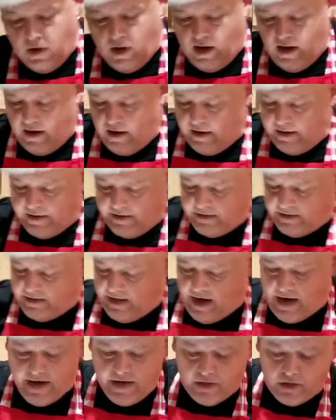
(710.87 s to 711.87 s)
I
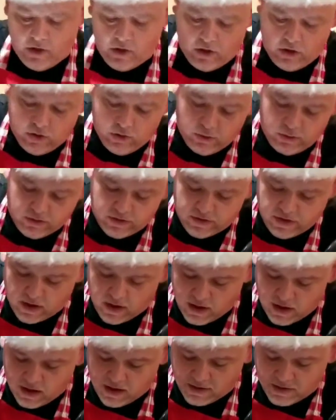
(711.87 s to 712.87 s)
decided to use
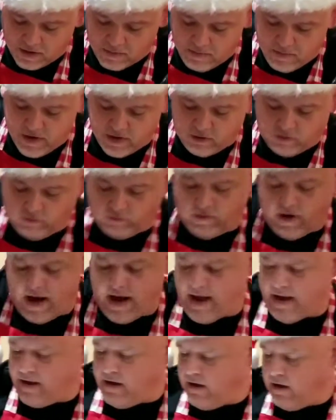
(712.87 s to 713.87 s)
the middle
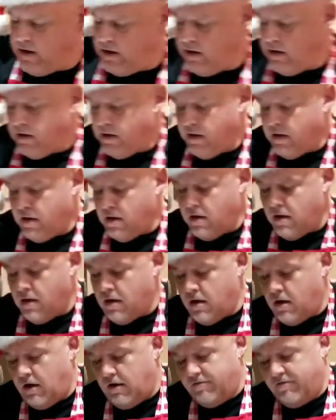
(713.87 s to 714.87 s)
rack
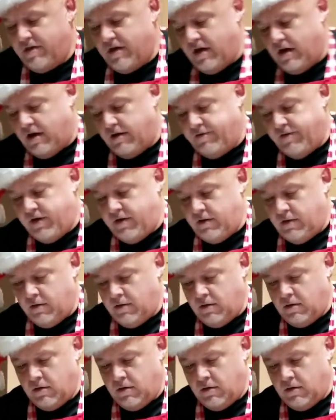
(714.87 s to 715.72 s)
of the oven.